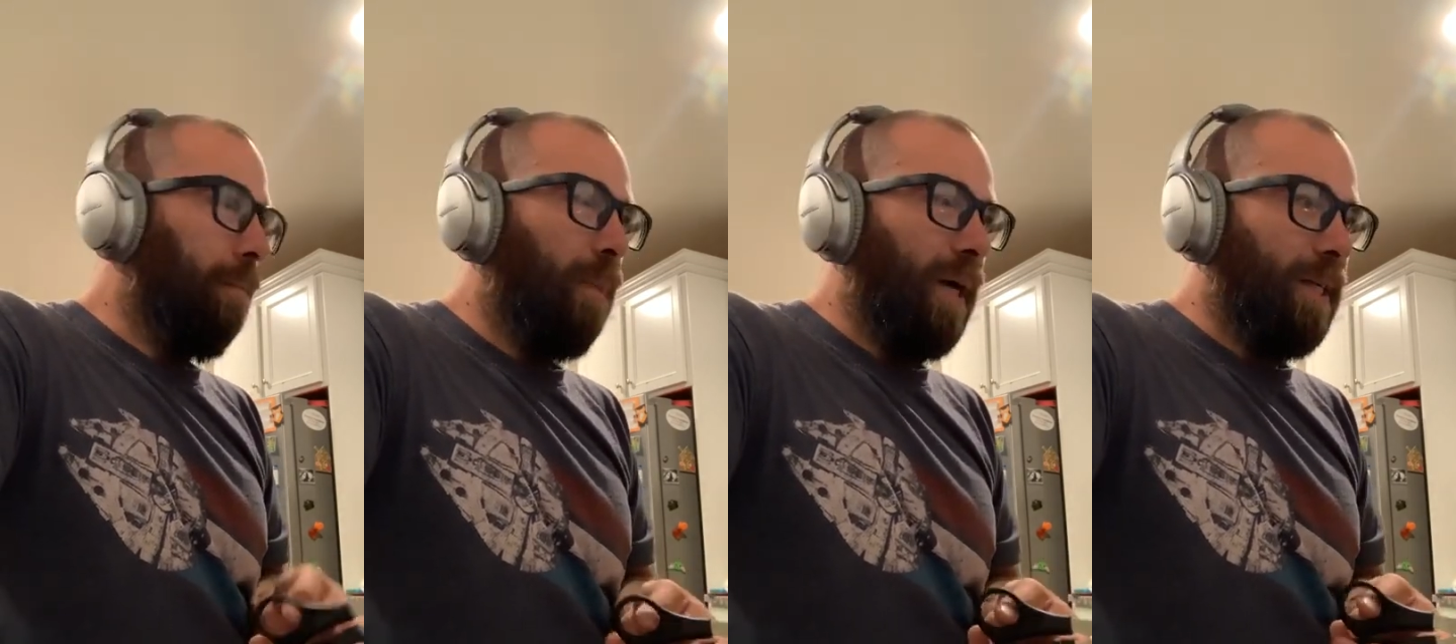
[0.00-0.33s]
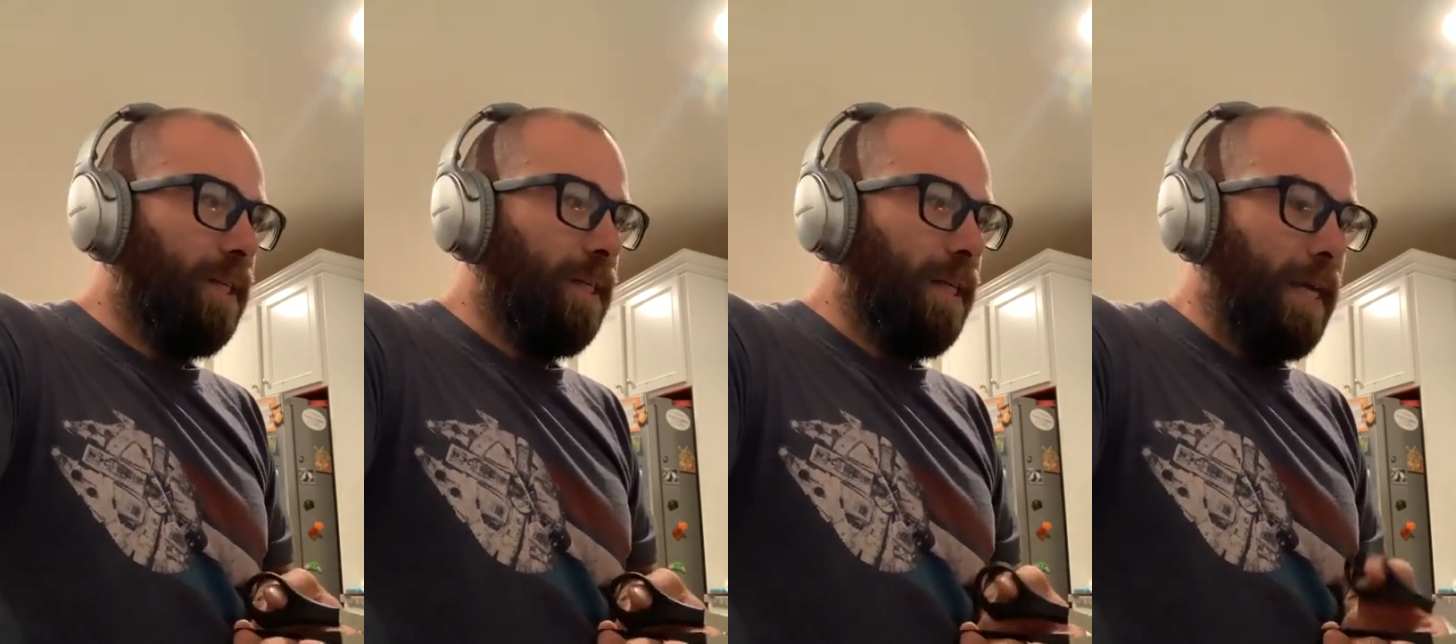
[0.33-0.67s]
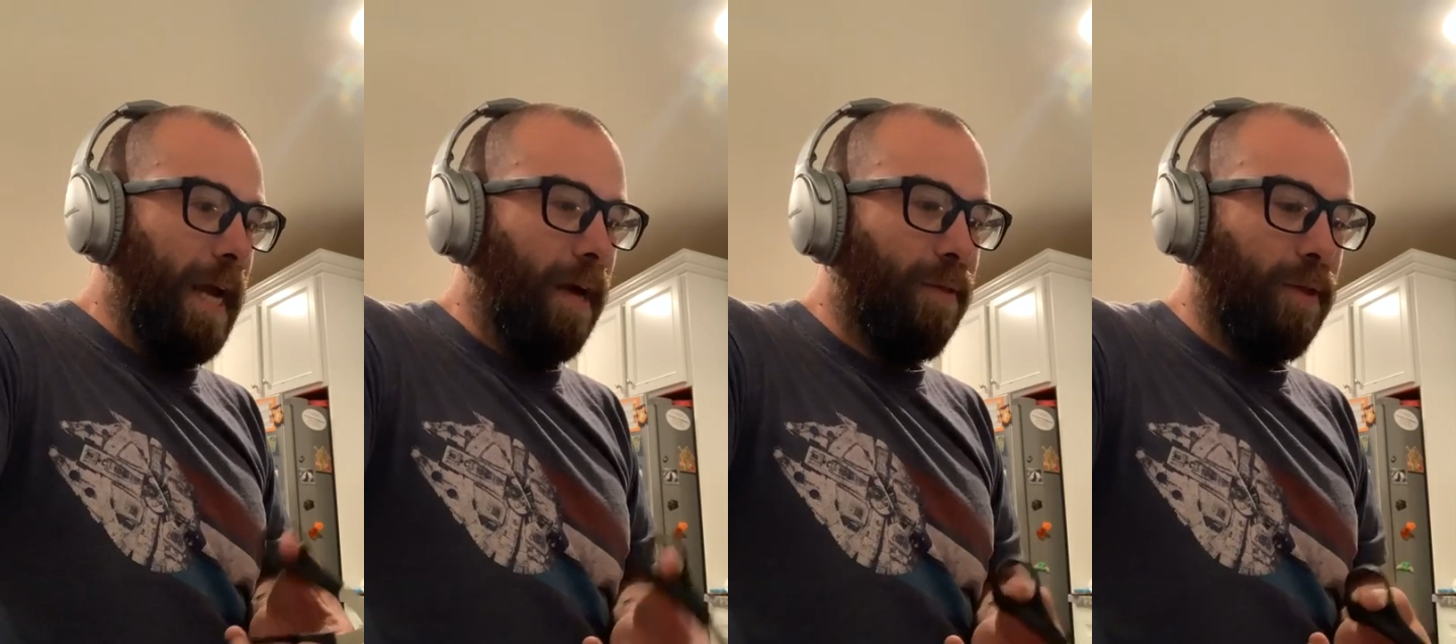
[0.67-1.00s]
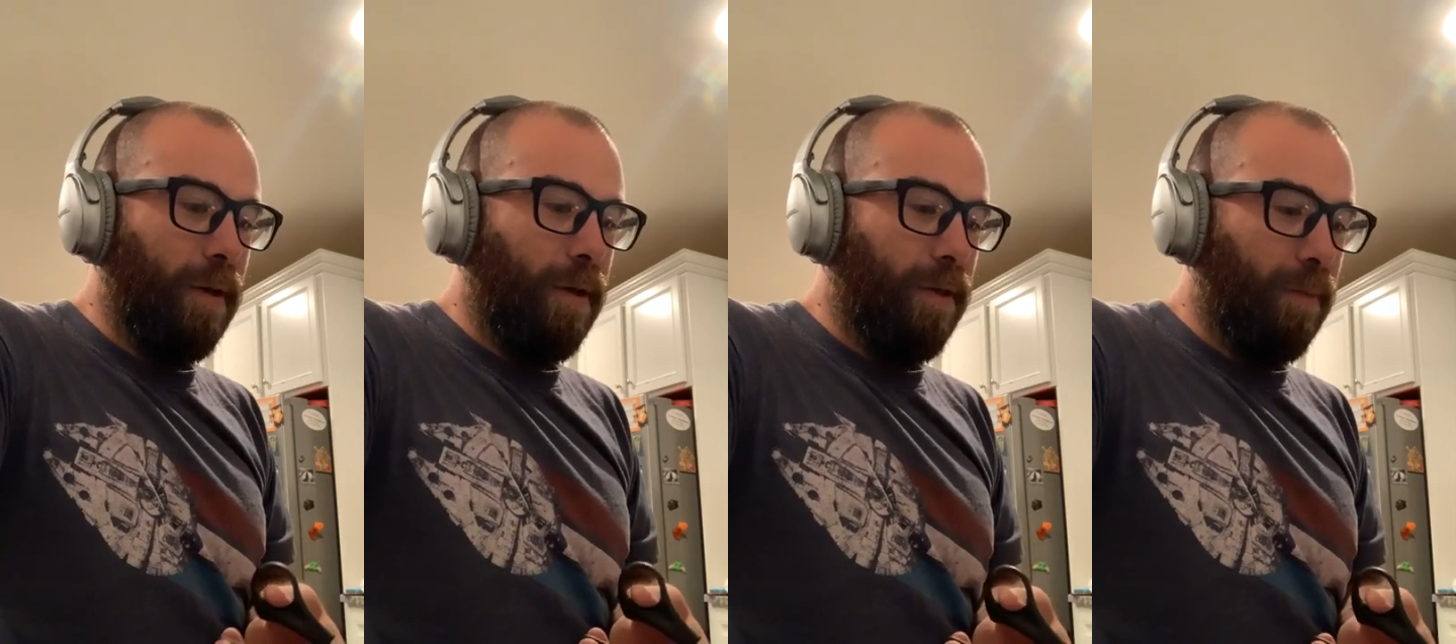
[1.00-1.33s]
But yeah,
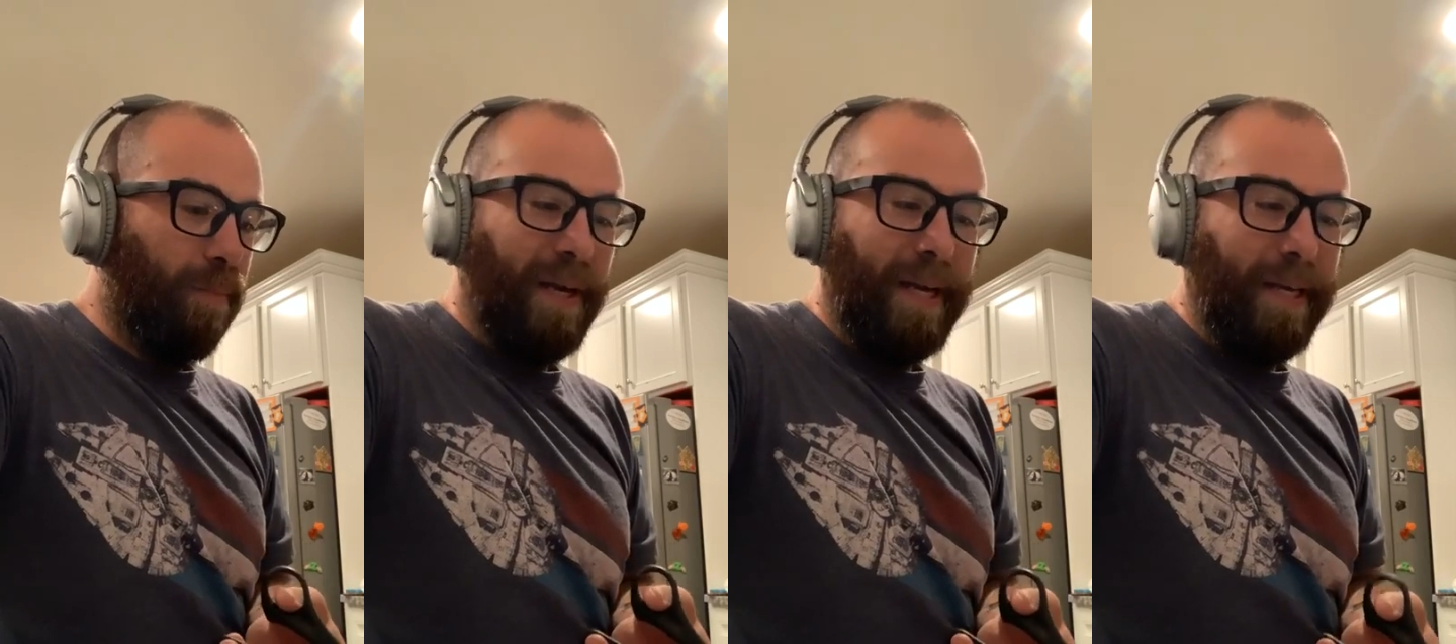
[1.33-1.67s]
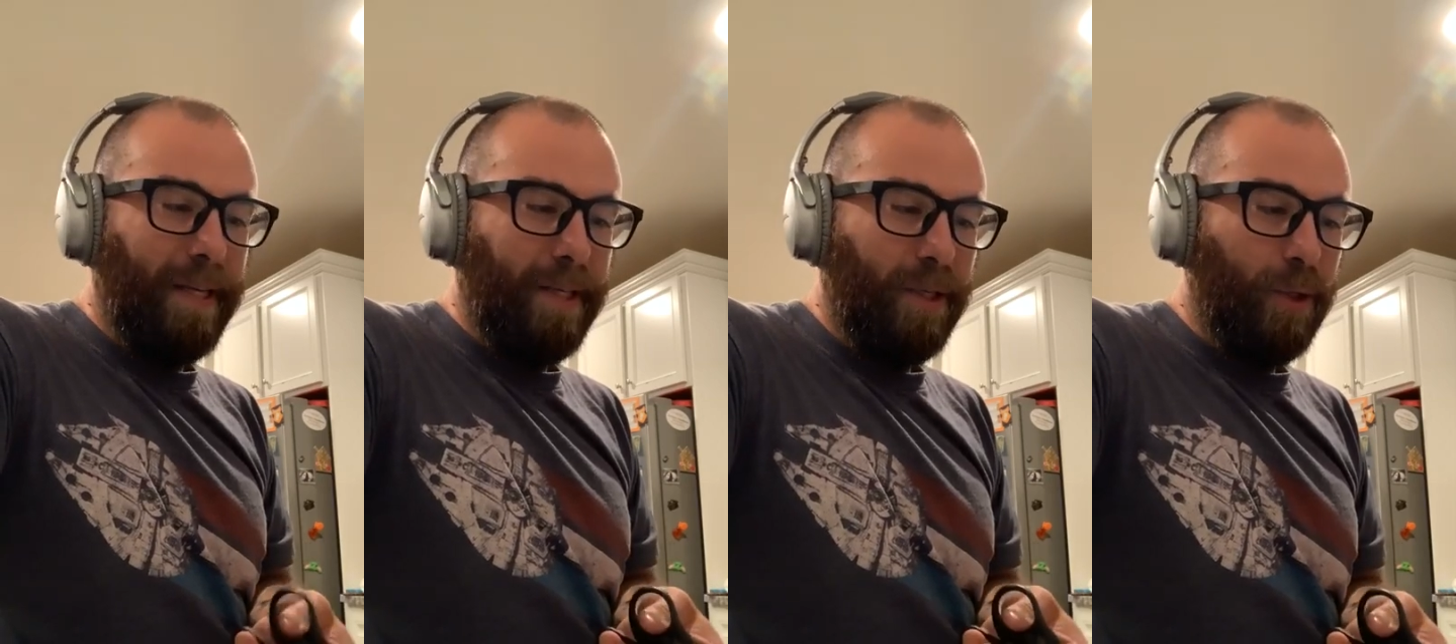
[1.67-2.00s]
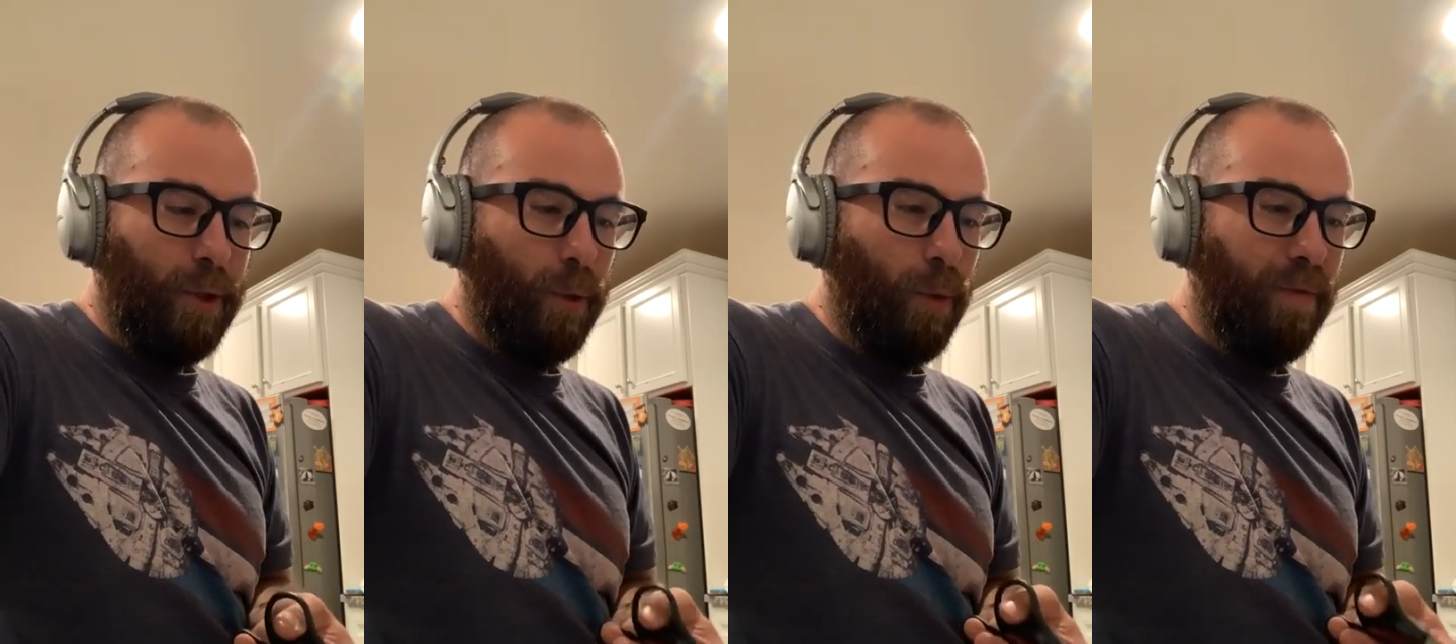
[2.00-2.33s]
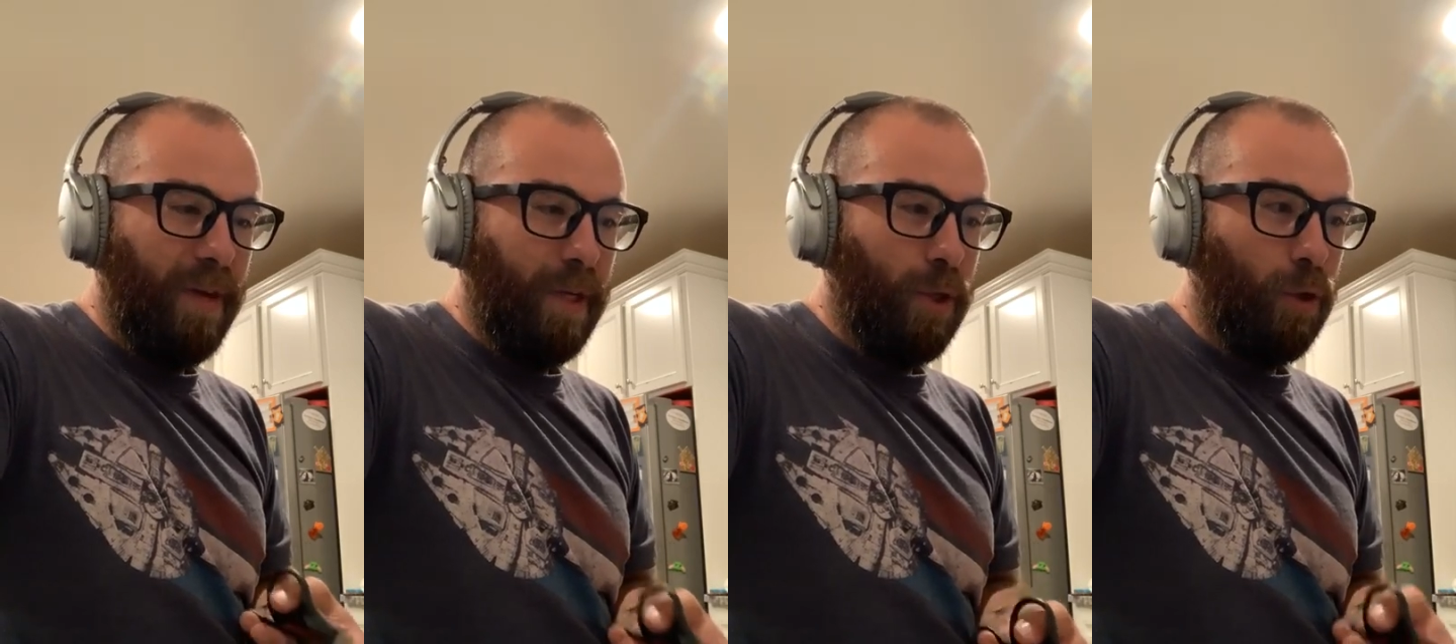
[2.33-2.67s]
the plan is to
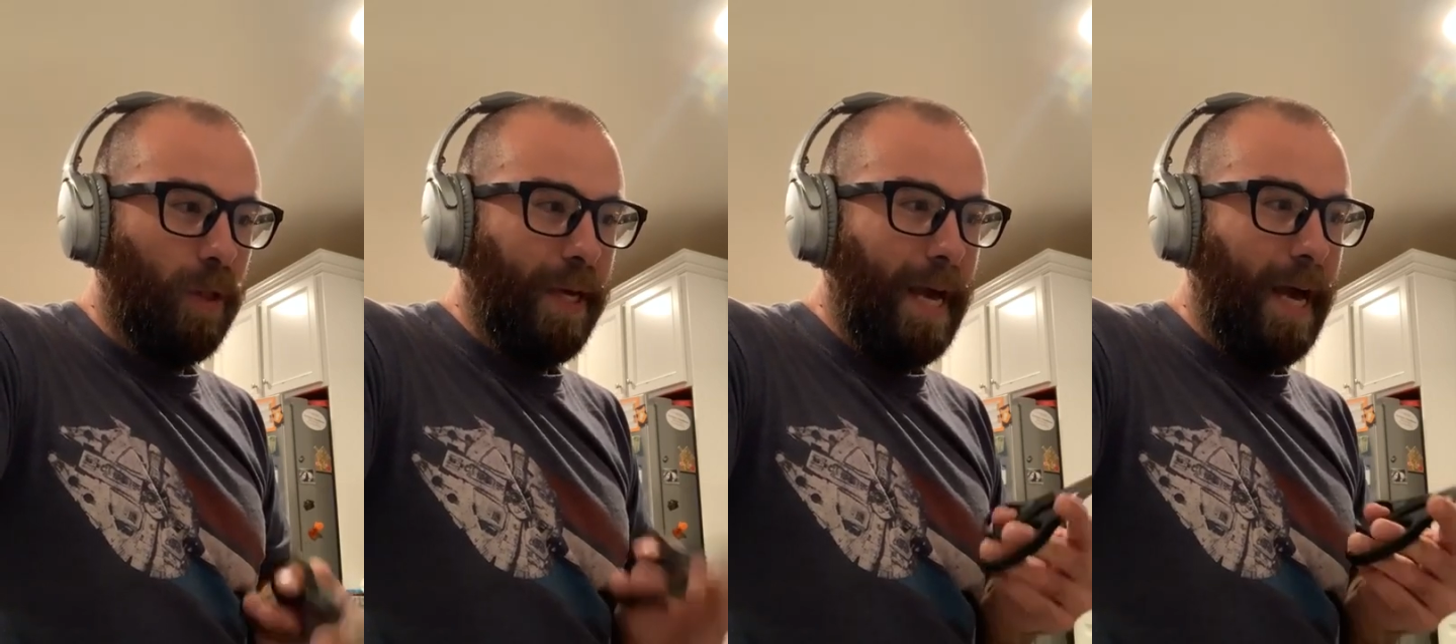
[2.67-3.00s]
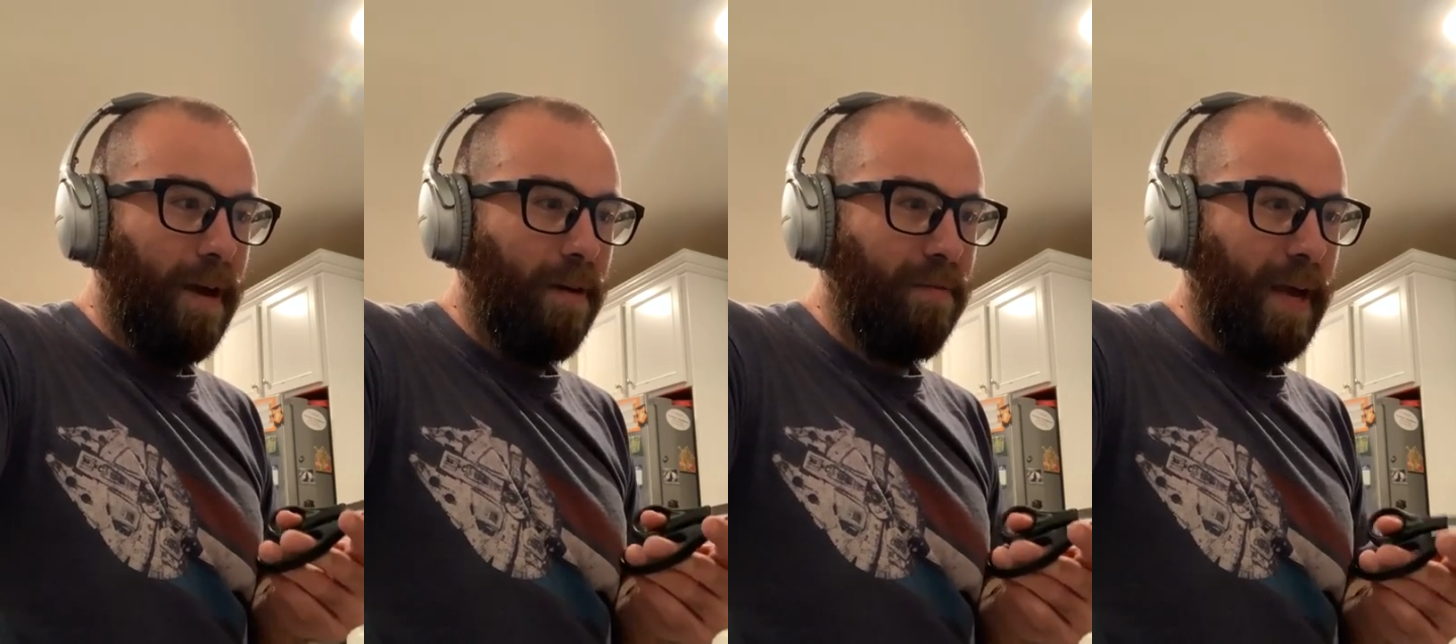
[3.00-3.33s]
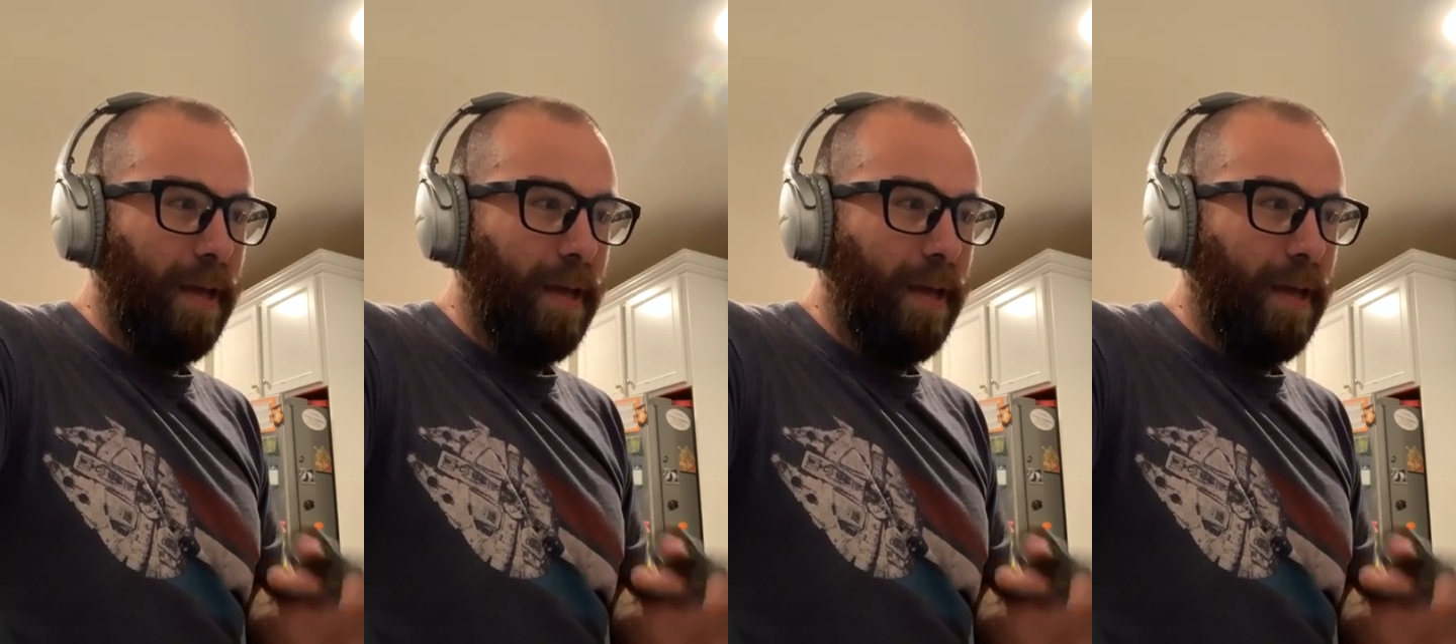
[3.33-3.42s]
eventually have